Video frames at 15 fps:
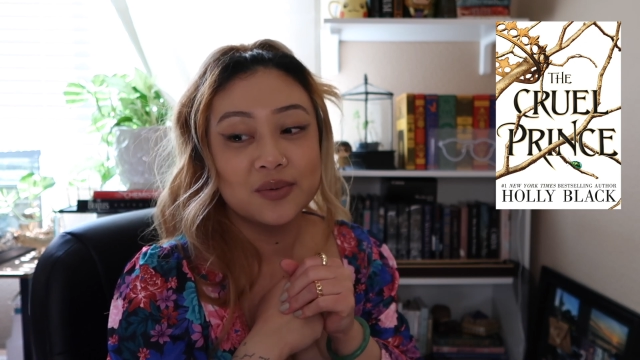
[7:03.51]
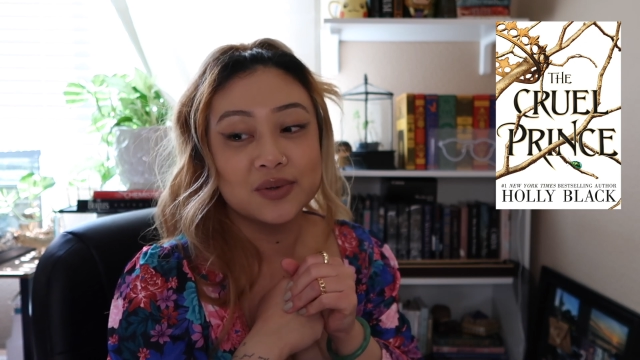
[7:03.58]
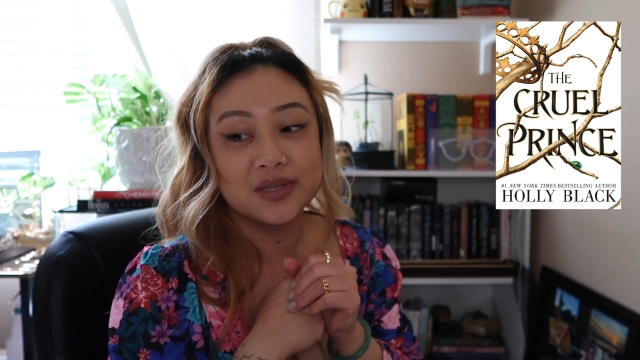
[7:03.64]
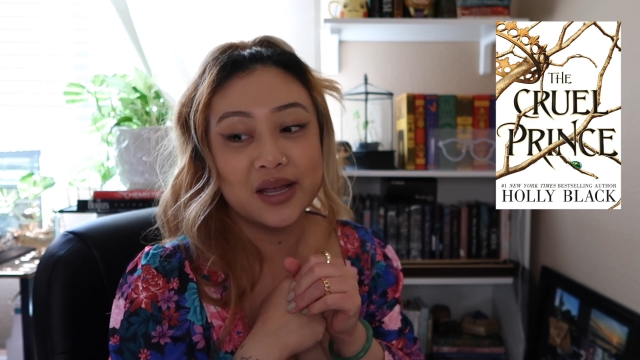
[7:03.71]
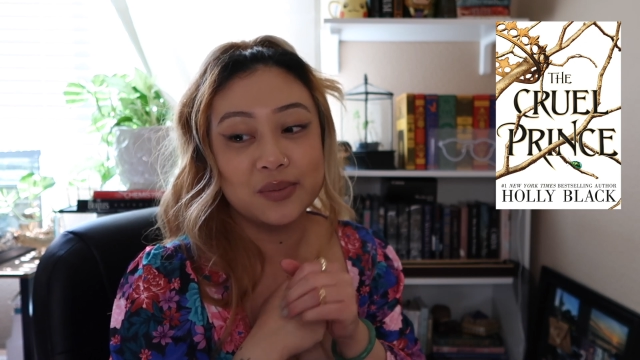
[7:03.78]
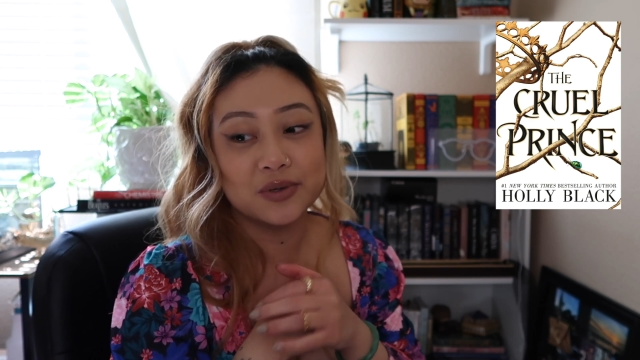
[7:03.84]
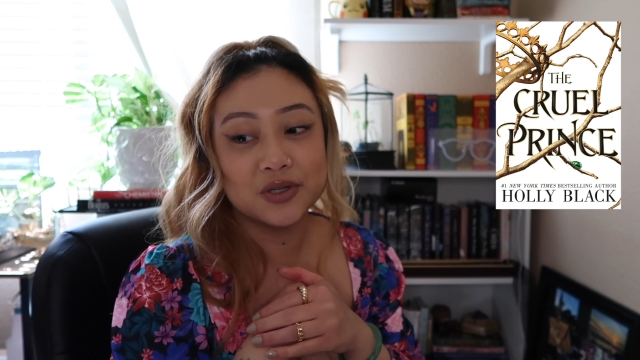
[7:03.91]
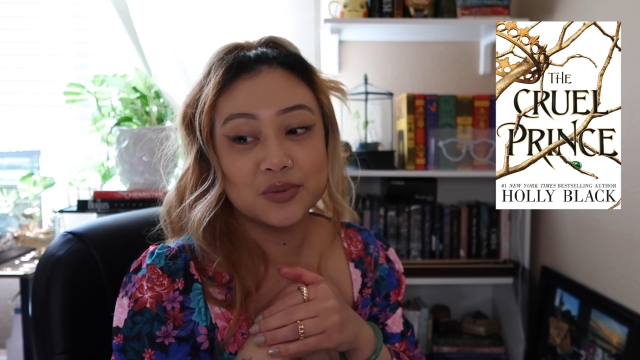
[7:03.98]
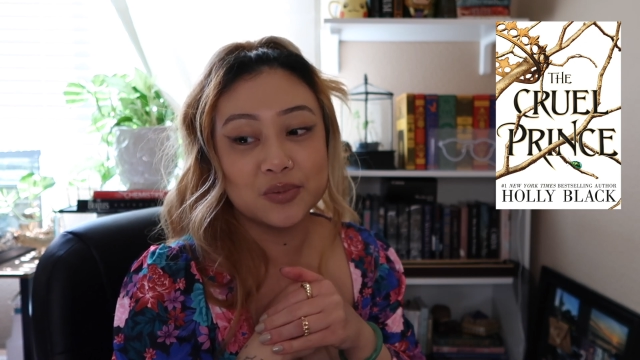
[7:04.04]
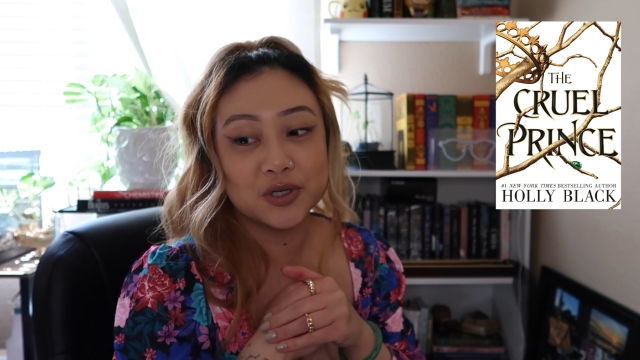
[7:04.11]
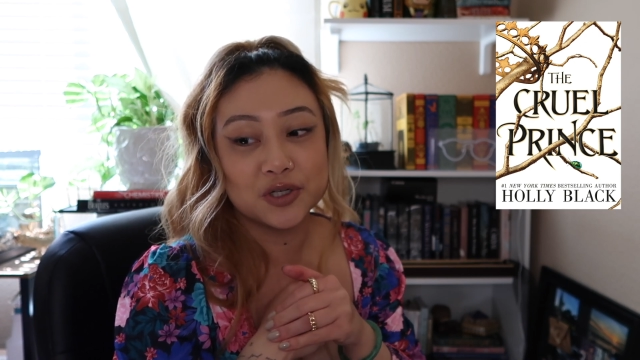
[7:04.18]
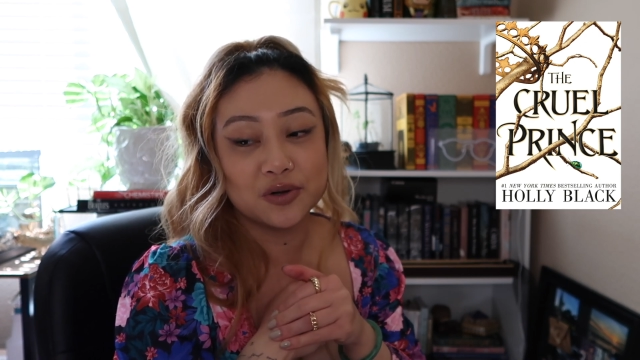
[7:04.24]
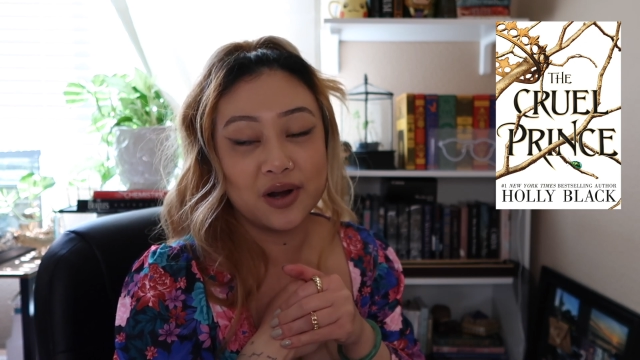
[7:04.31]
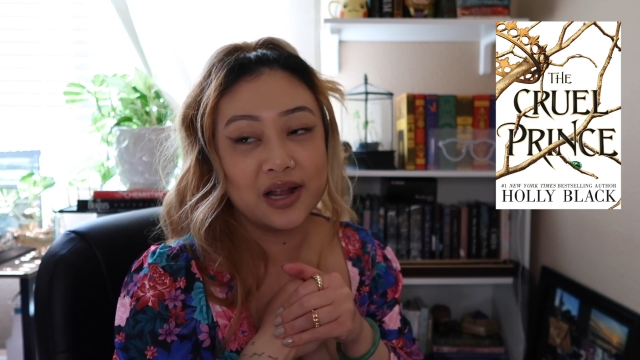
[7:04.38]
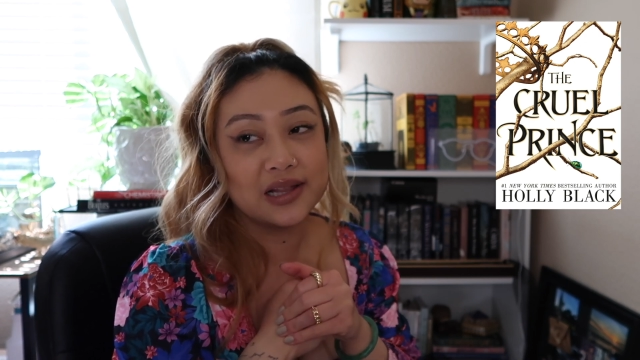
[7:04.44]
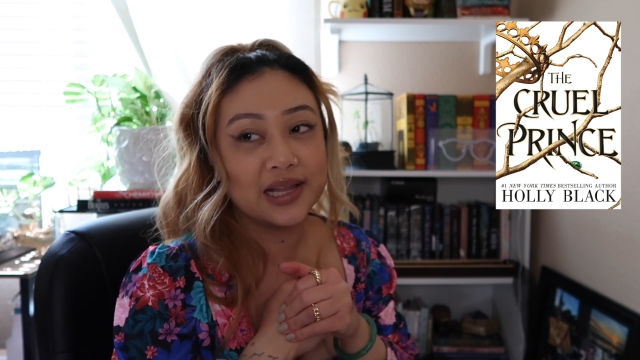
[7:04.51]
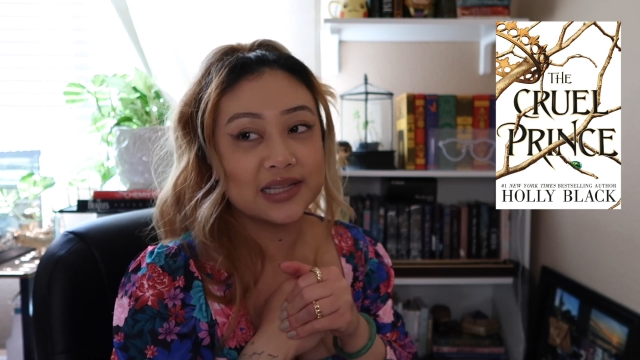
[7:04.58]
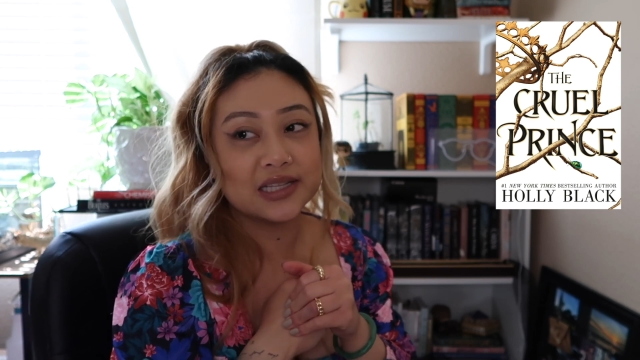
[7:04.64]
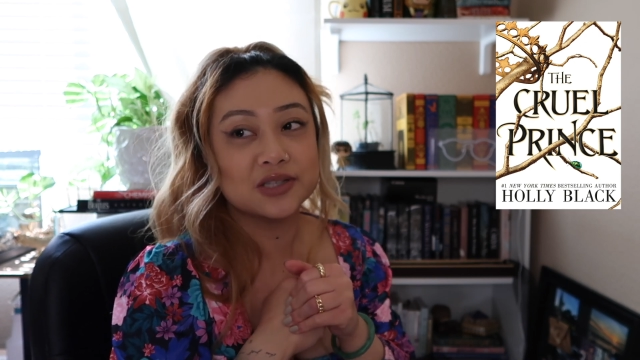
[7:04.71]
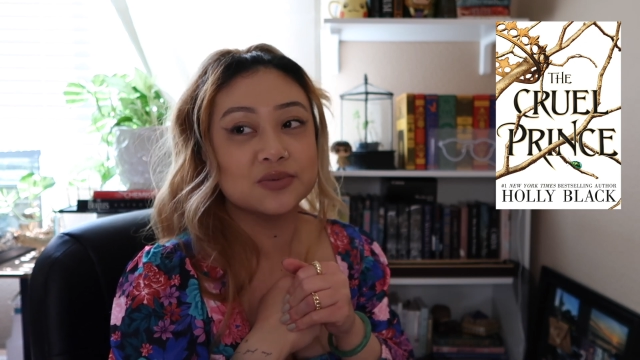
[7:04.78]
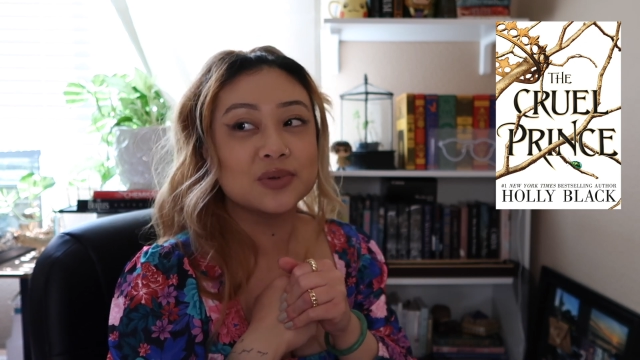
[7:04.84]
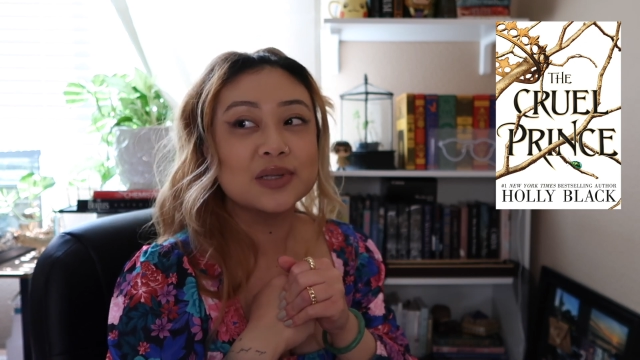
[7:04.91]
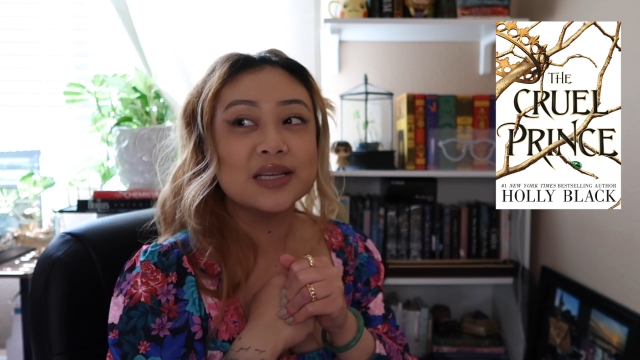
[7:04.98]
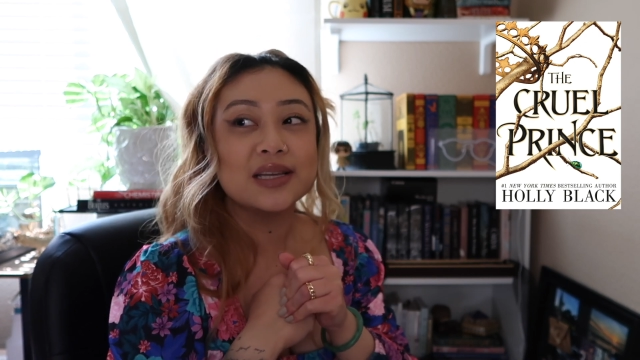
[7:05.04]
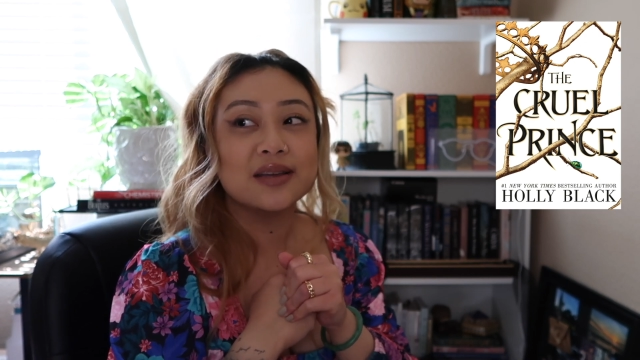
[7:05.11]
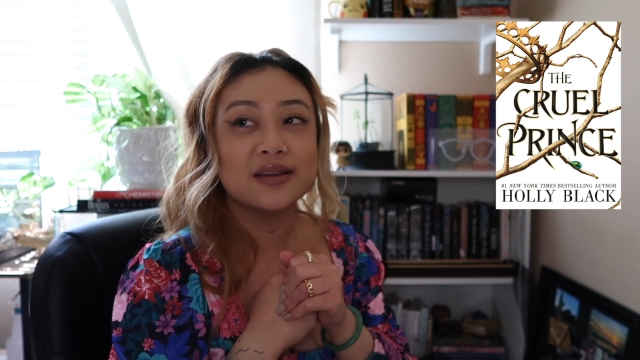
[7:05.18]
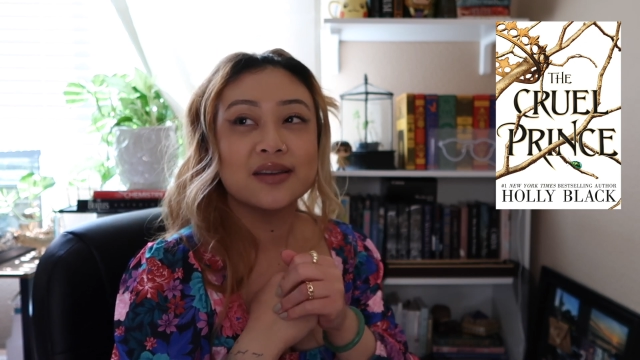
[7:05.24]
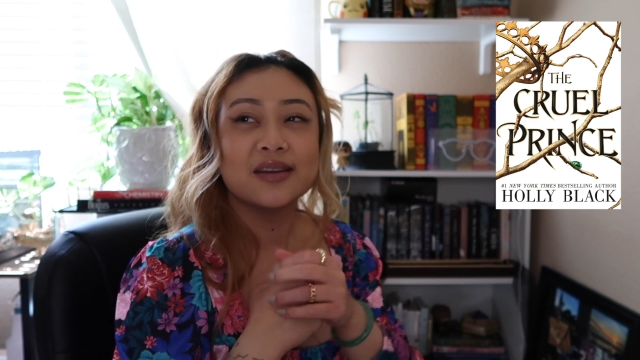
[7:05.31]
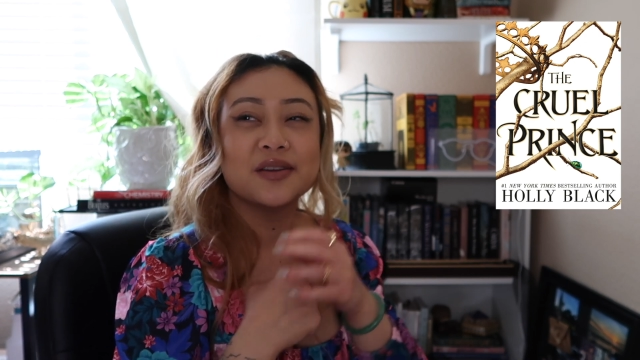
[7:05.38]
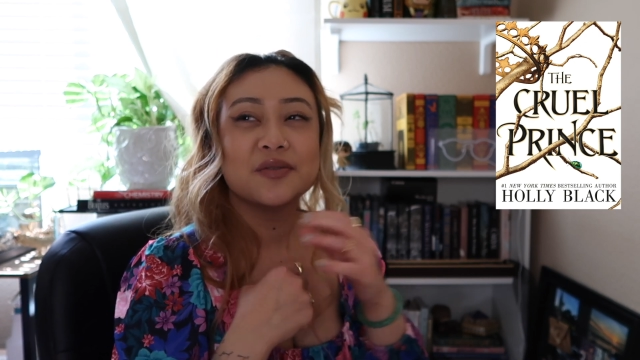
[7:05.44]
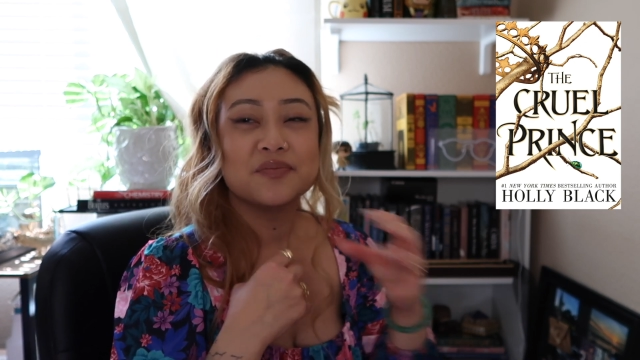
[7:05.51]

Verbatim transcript: was able to portray like this really,